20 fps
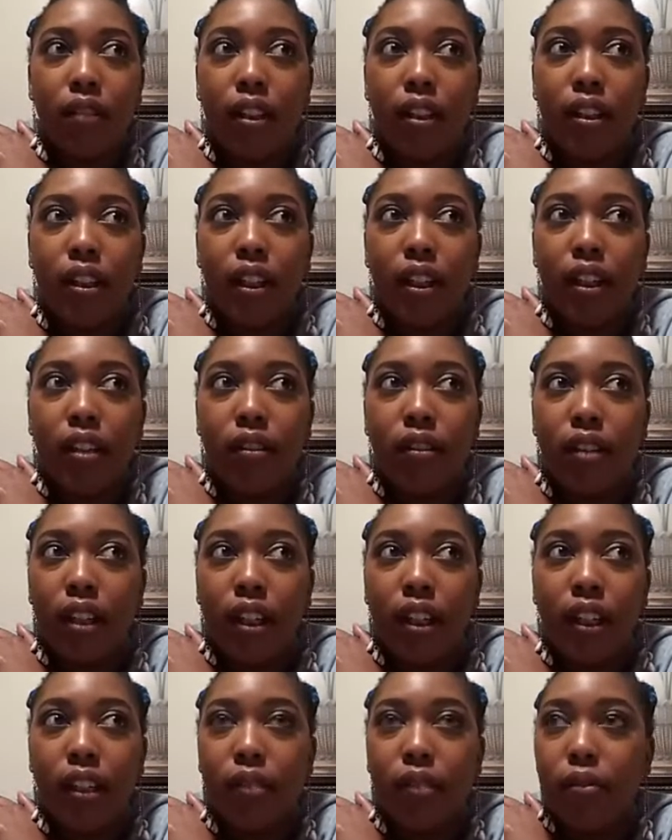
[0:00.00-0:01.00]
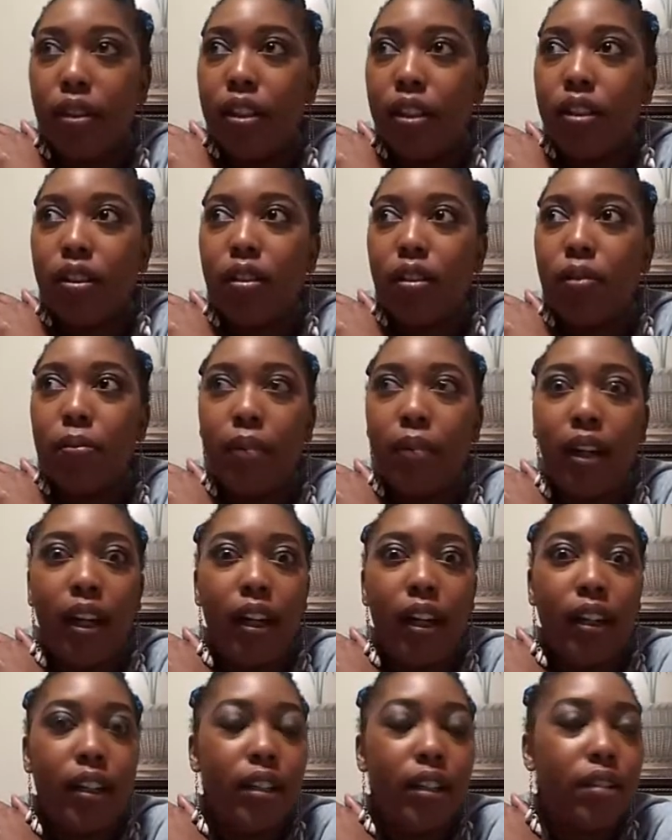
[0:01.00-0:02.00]
like with Joe
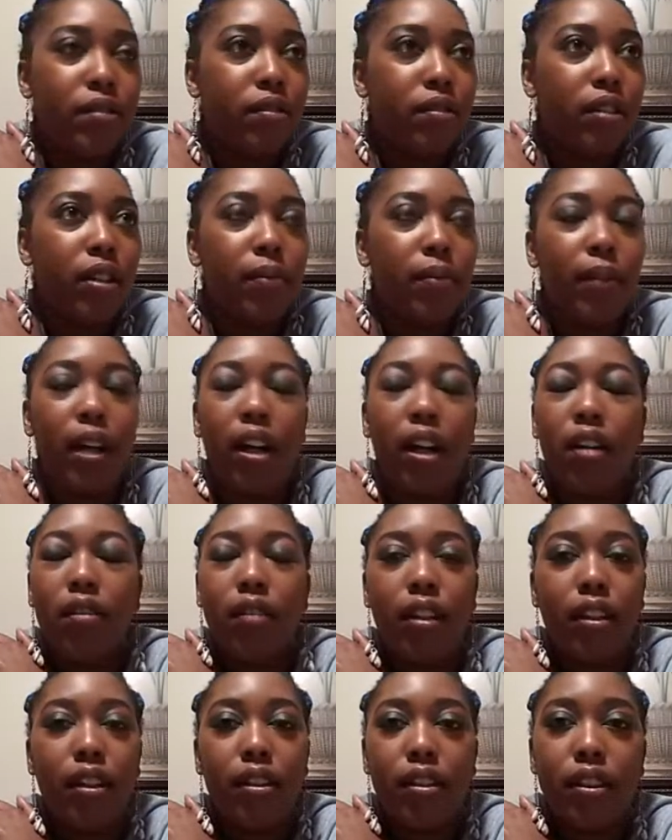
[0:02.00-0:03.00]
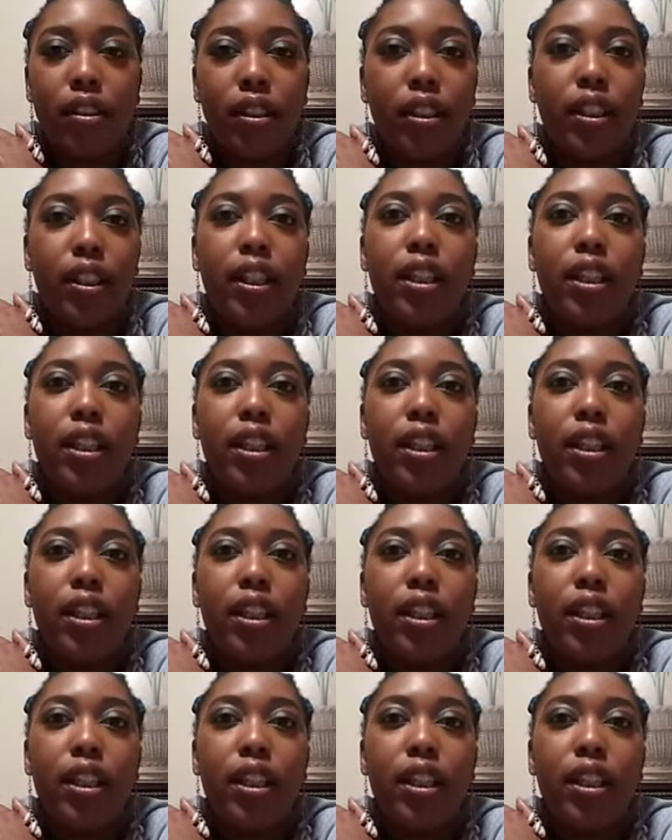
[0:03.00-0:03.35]
Biden, Trump, all that shit.